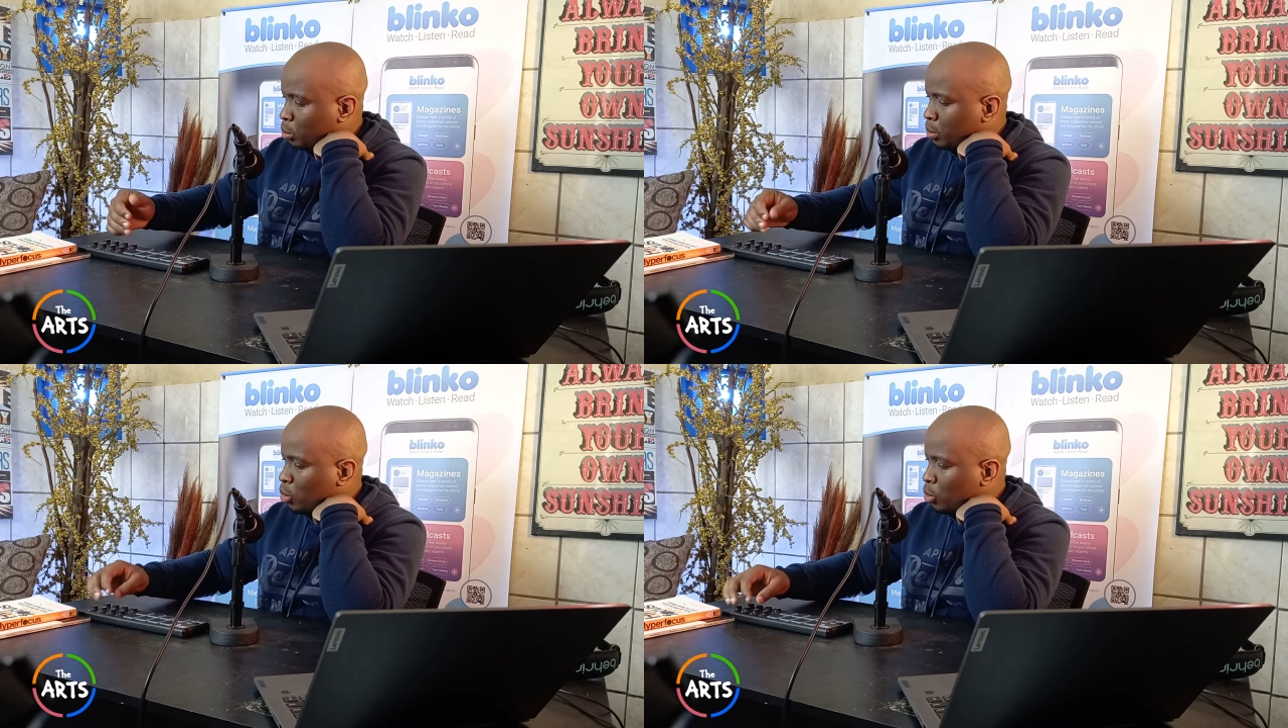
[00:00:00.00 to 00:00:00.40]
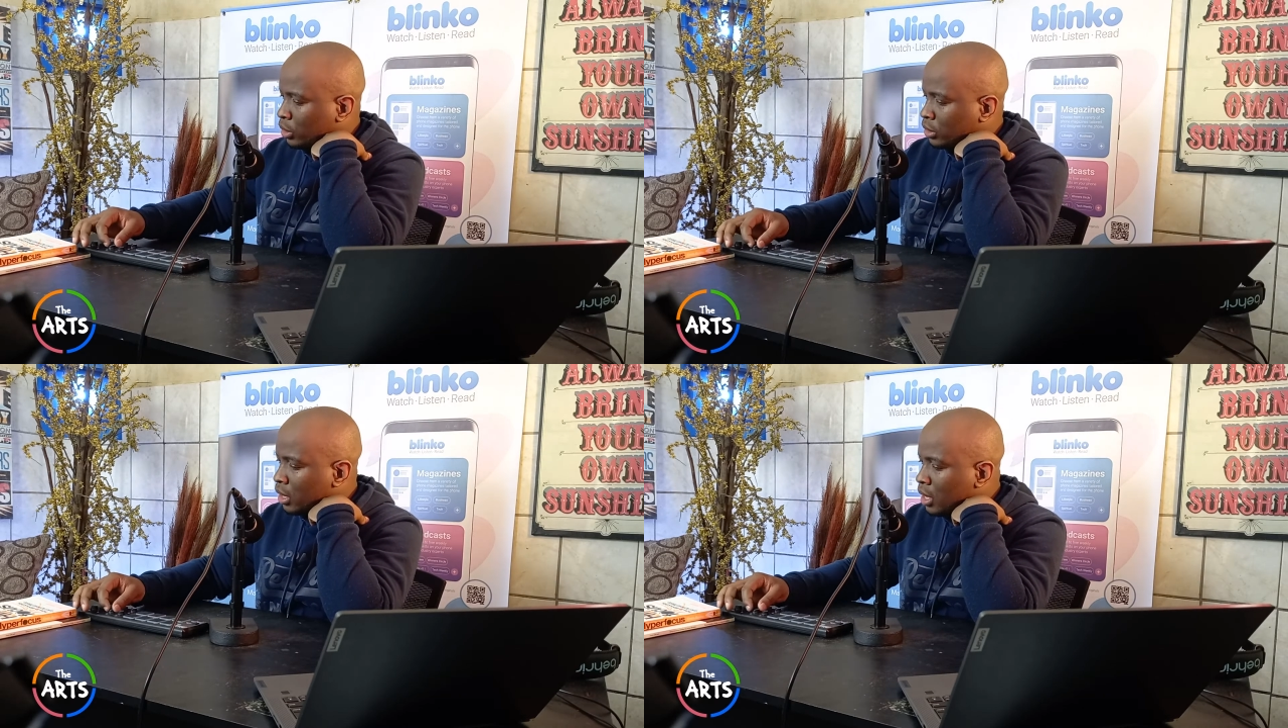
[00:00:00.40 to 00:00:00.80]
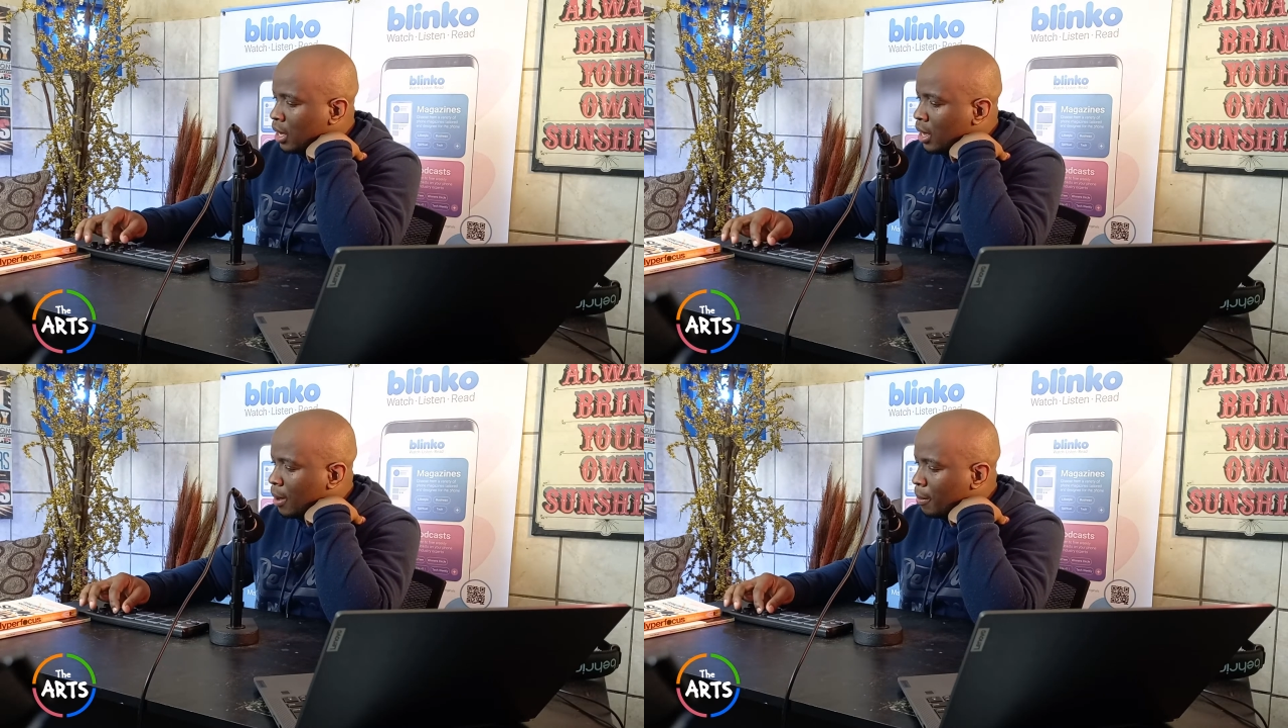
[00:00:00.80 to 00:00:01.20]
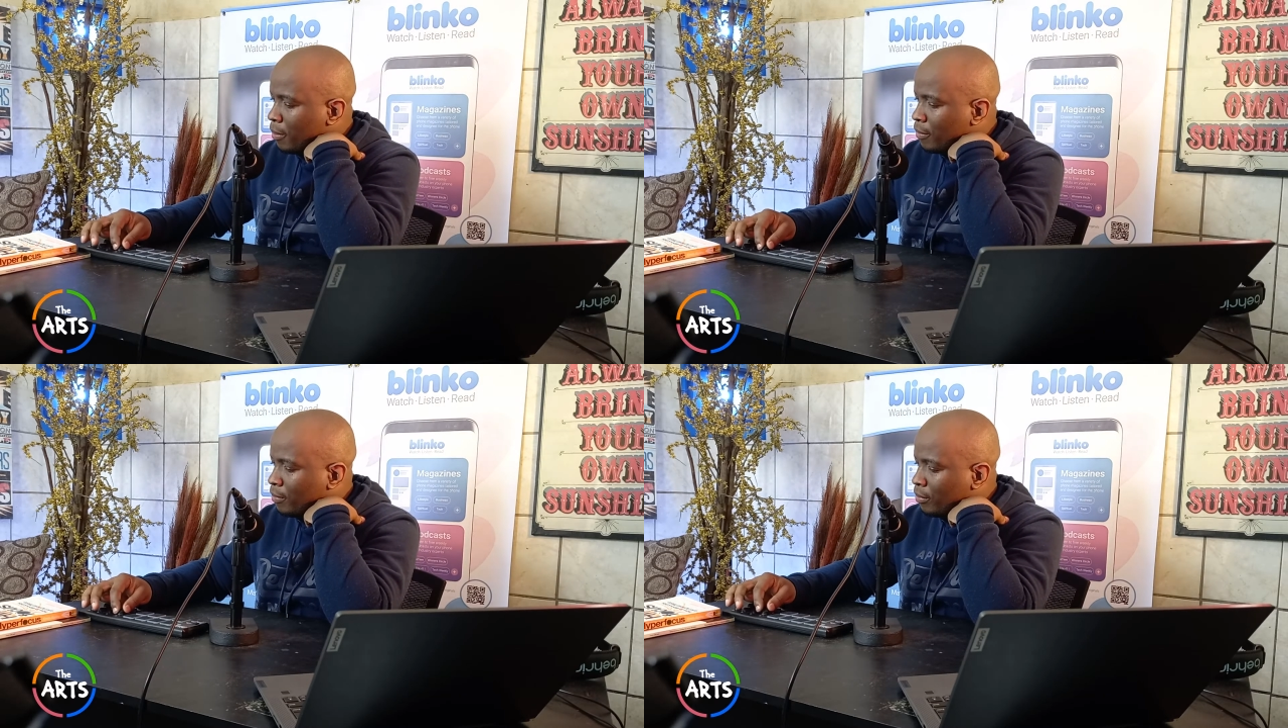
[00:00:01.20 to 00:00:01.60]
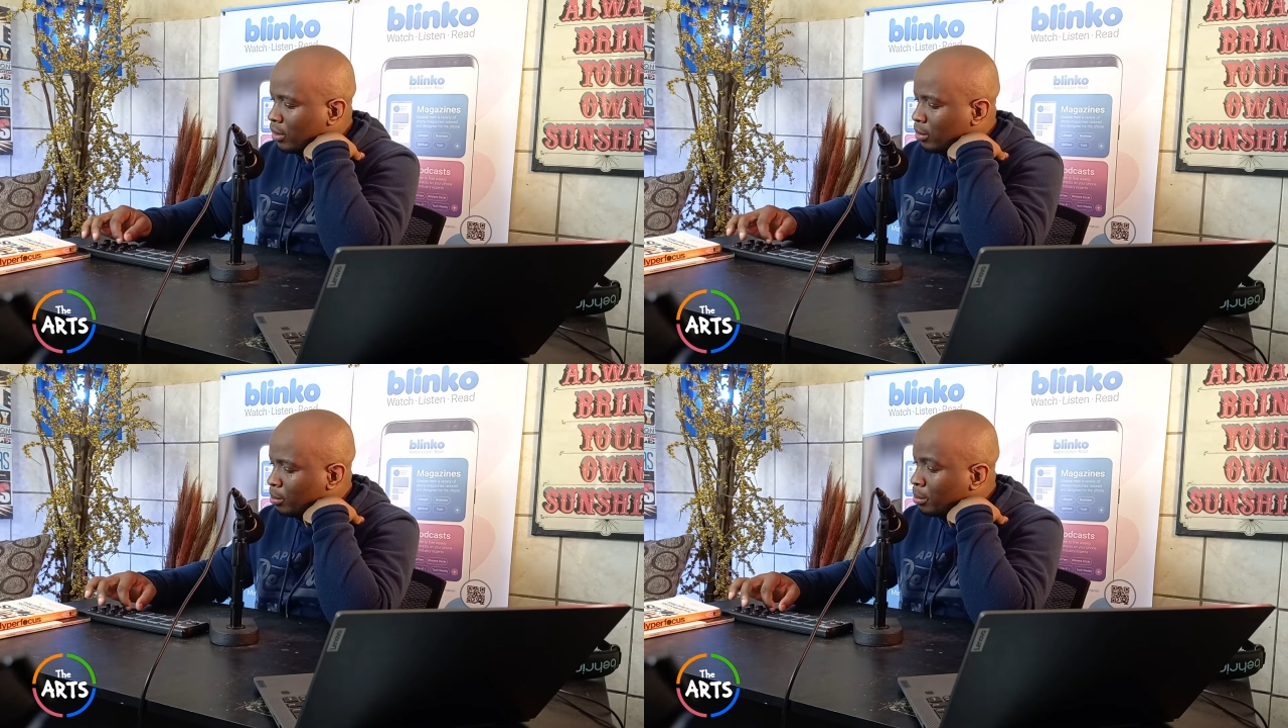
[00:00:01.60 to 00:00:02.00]
Because
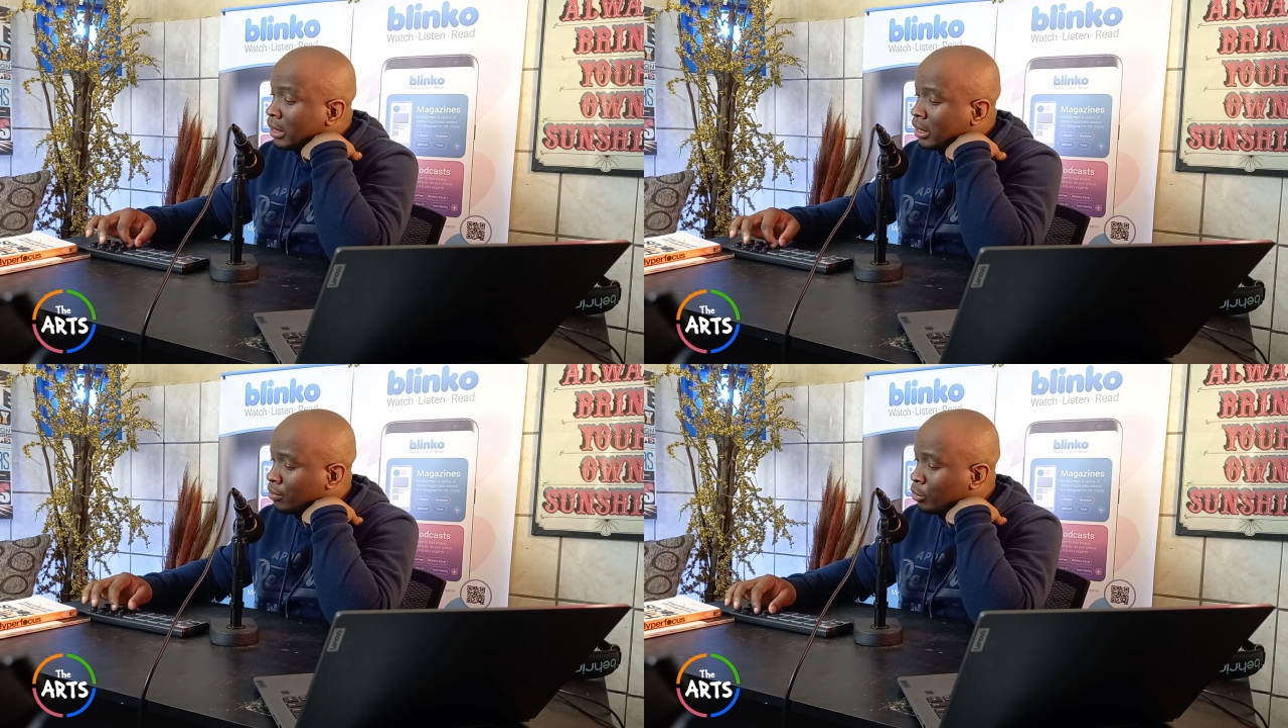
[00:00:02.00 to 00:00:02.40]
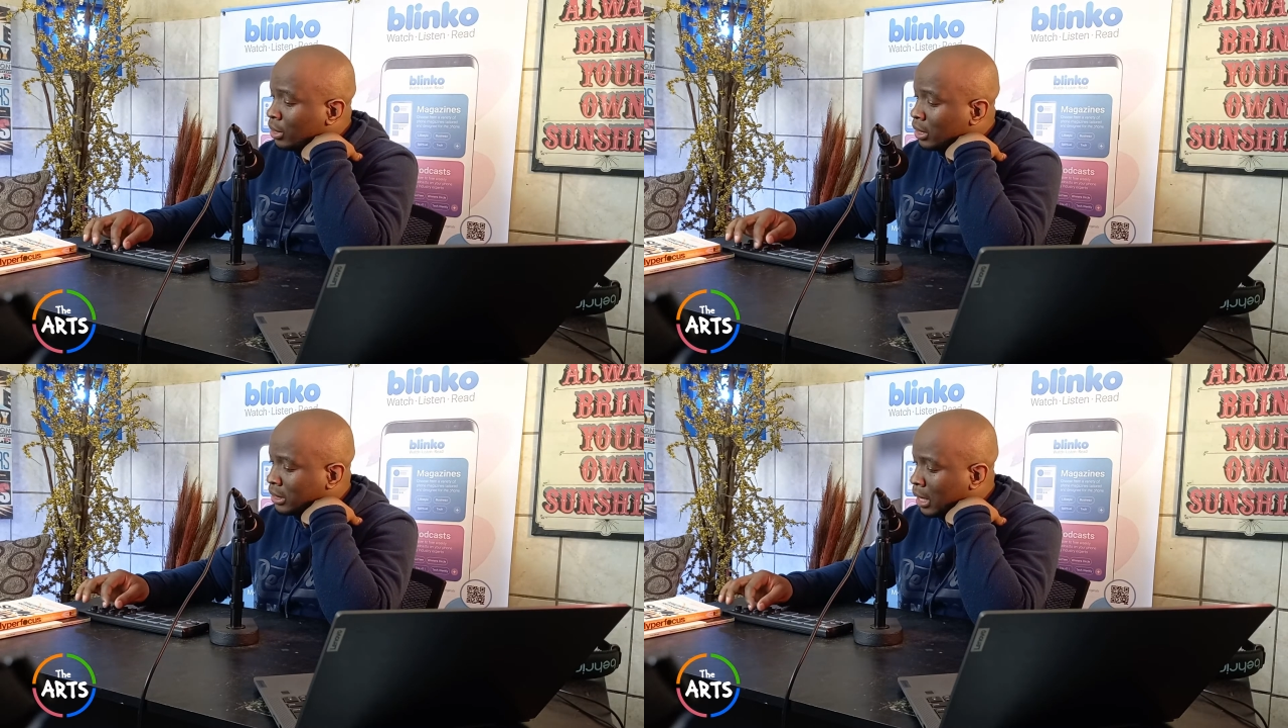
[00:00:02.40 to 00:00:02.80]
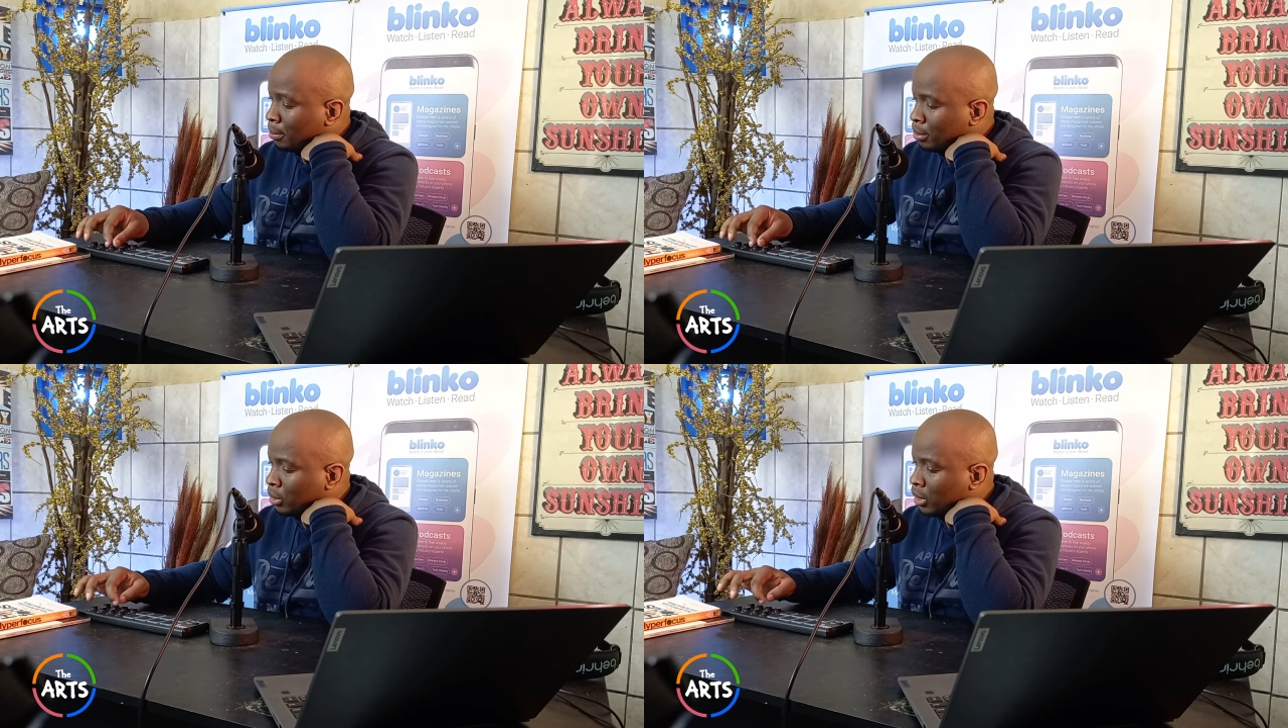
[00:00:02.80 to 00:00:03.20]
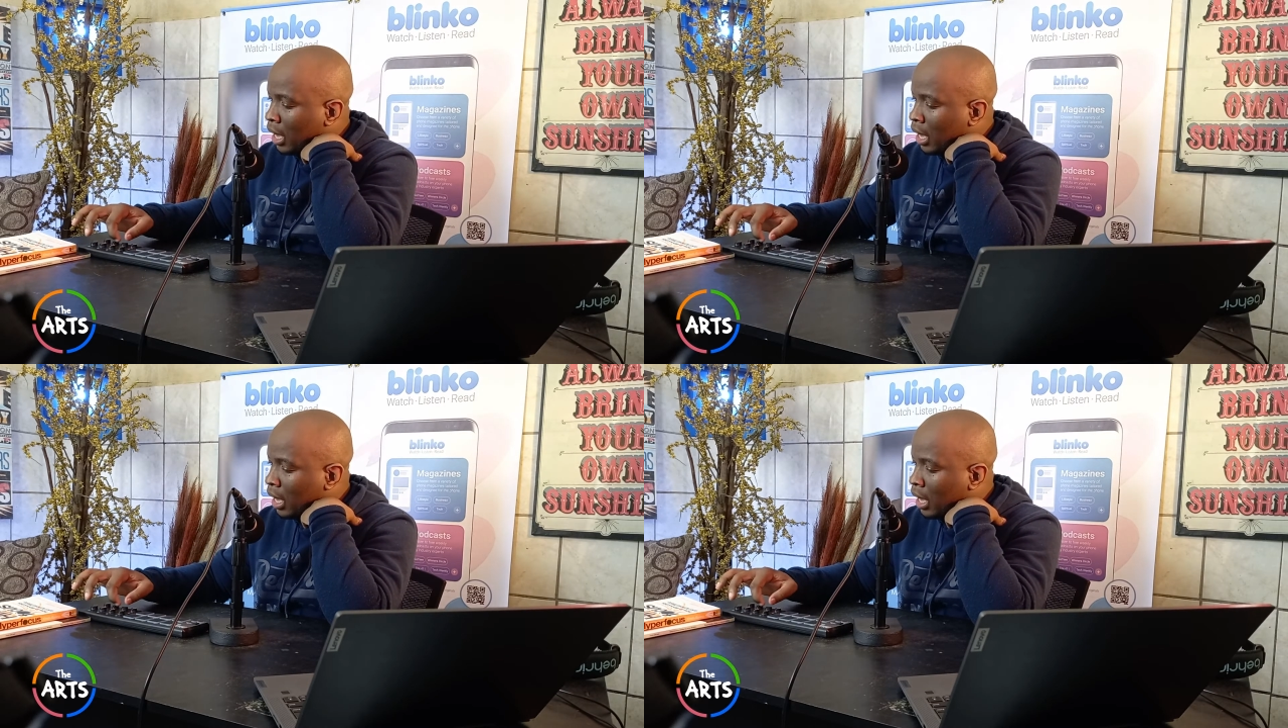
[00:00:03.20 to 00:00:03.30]
for example,